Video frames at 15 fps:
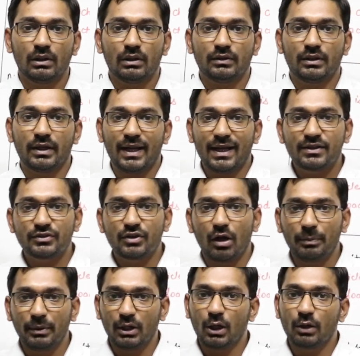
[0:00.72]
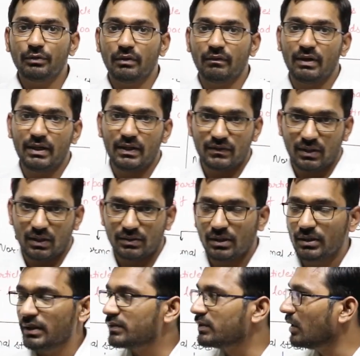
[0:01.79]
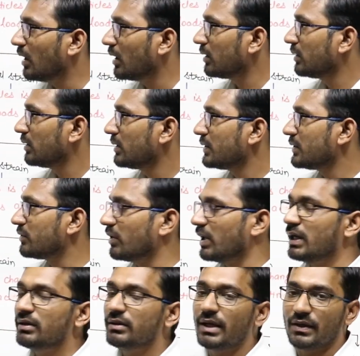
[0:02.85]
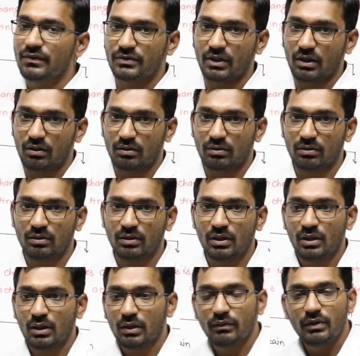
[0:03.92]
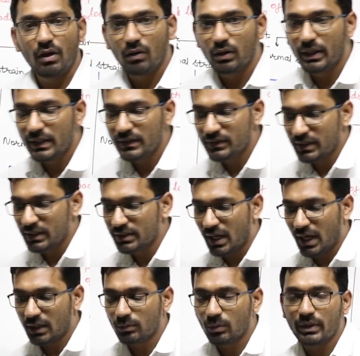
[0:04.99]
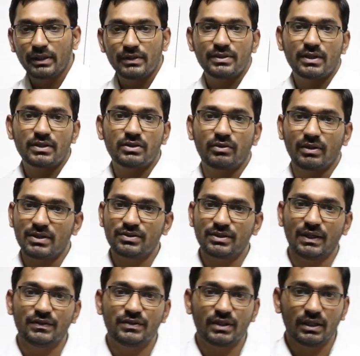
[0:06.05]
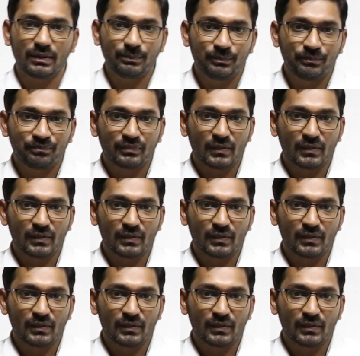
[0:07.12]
The next topic of our discussion is your strain tensor. We already see that what is the stress tensor.